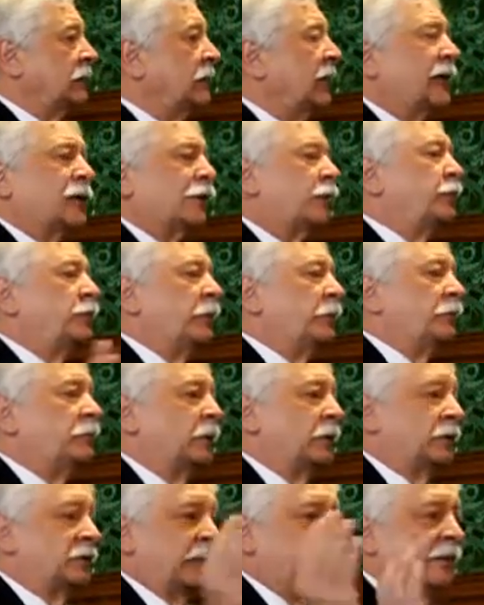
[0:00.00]
A lot of
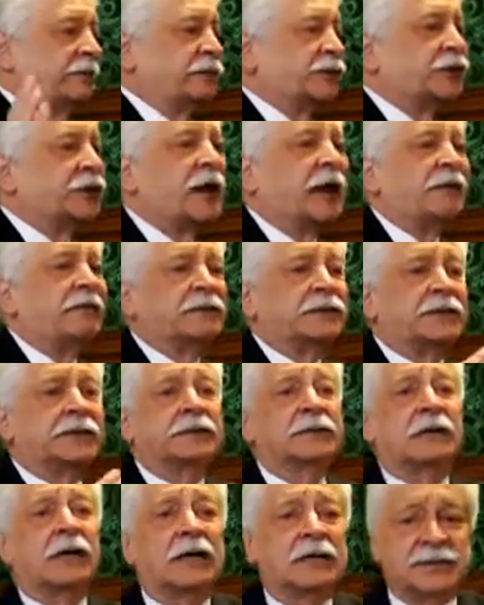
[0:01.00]
people have
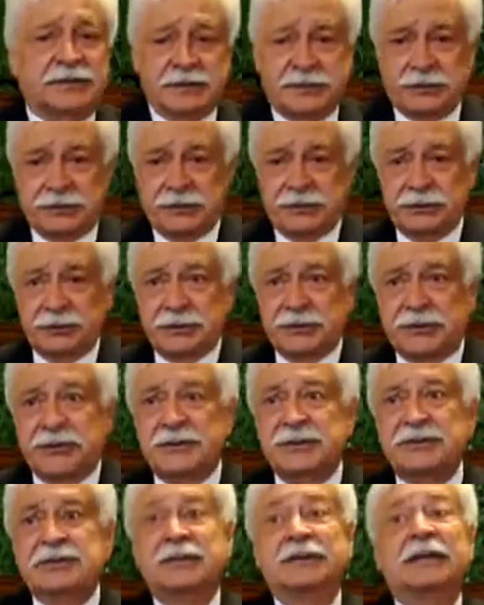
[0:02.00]
drafted
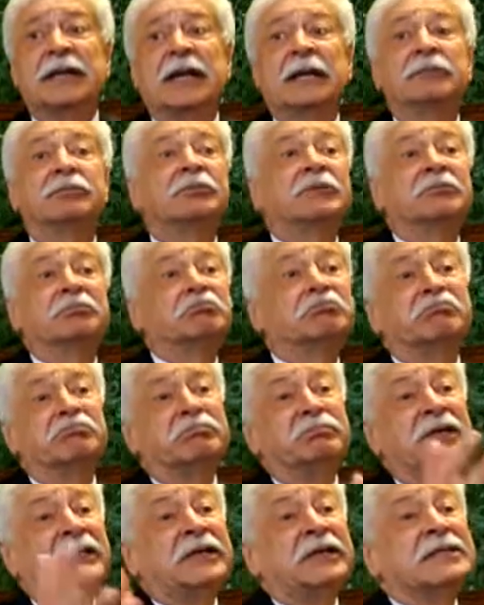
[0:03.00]
constitutions and that.
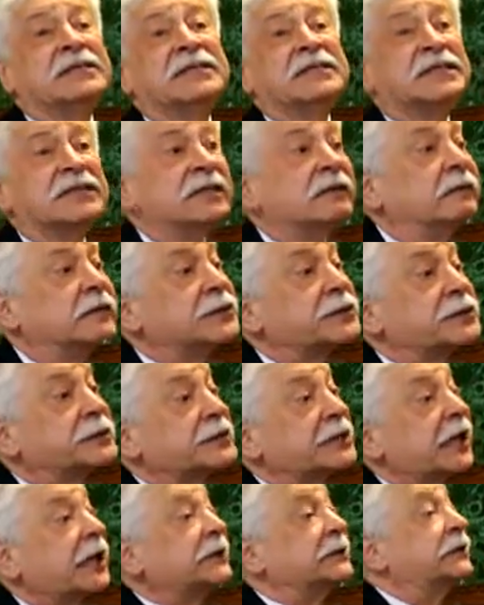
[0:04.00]
Many civil
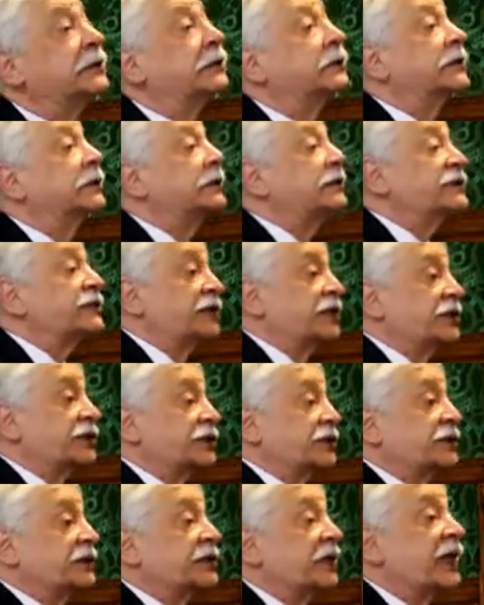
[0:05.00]
society
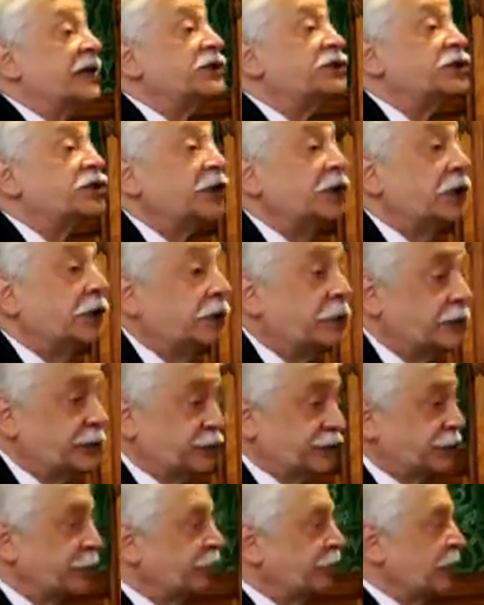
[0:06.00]
organizations,
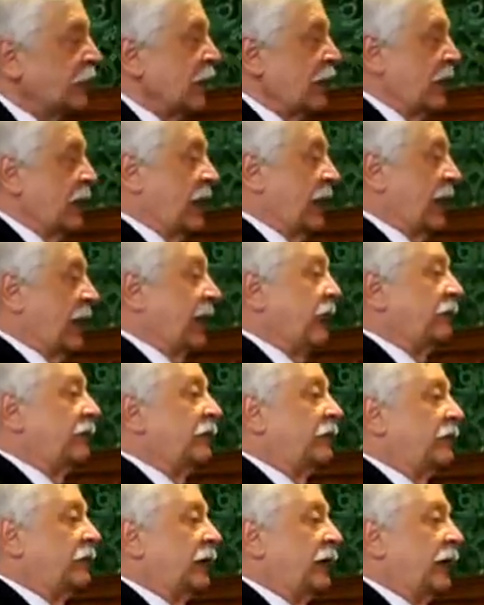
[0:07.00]
NGOs, have